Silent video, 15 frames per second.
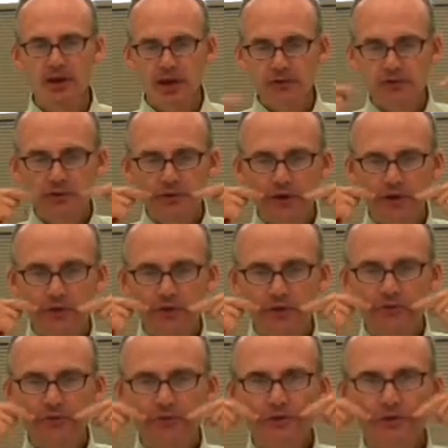And so I try
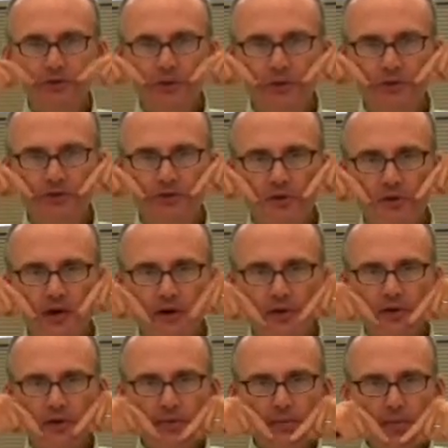to sort of create a triangle
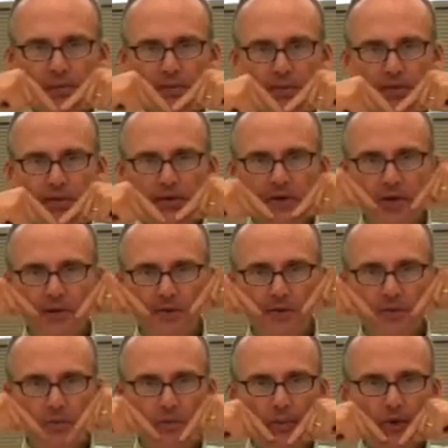that's moving down to
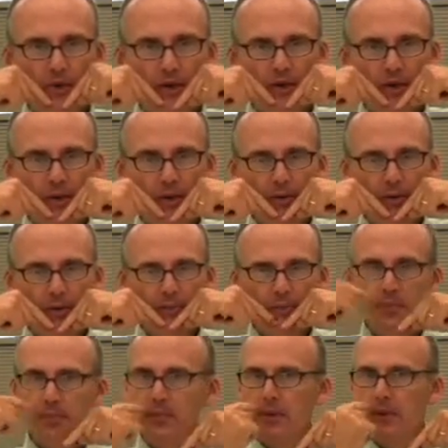a point here,
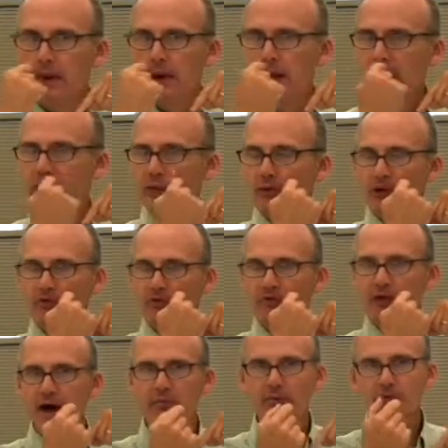and across the
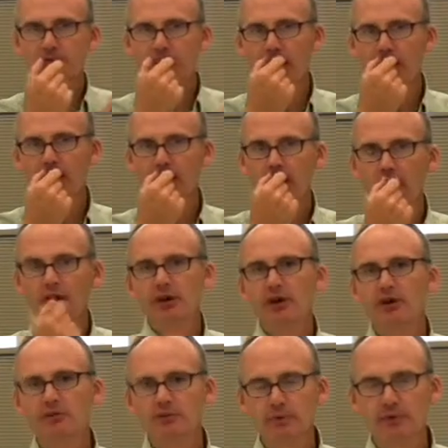top of the triangle I get a
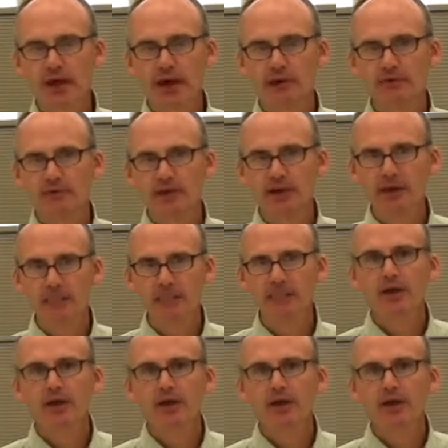nice relaxed lip.